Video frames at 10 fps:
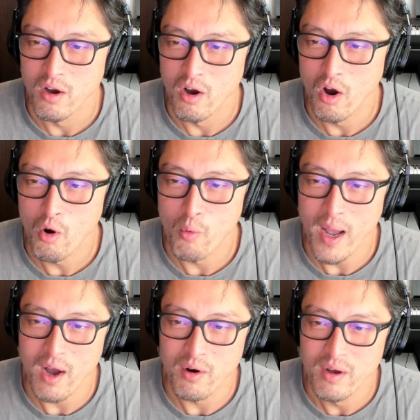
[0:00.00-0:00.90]
Oh
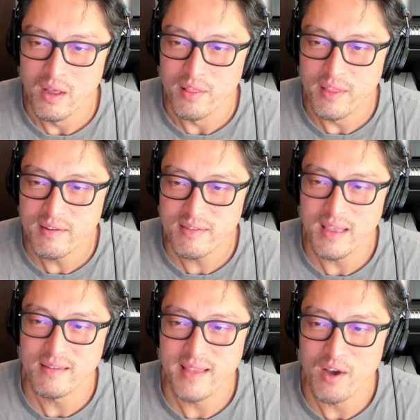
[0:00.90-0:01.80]
wow, this
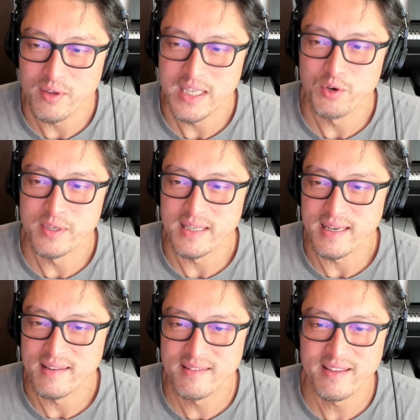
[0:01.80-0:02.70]
thing's now yielding like
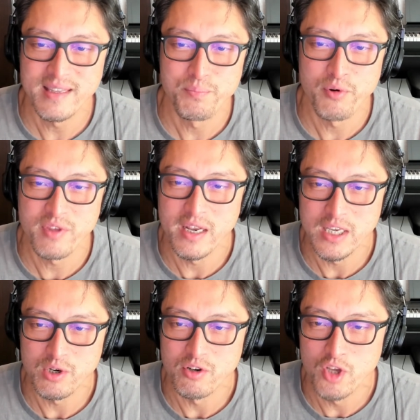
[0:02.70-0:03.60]
60% a
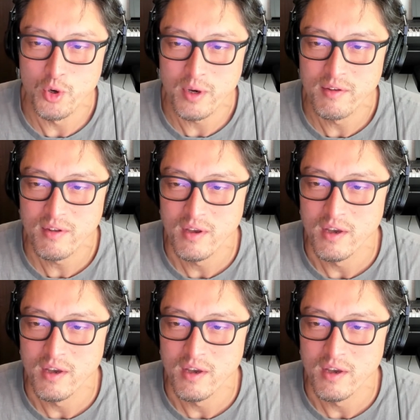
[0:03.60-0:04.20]
year in tokens.